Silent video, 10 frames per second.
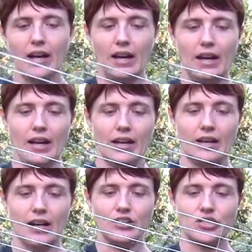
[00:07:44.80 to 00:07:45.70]
And
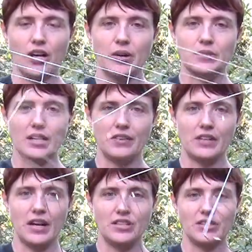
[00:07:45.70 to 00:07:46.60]
I just thought it was kind of
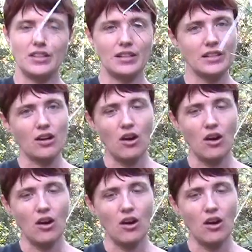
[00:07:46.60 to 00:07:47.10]
a nice thing, and it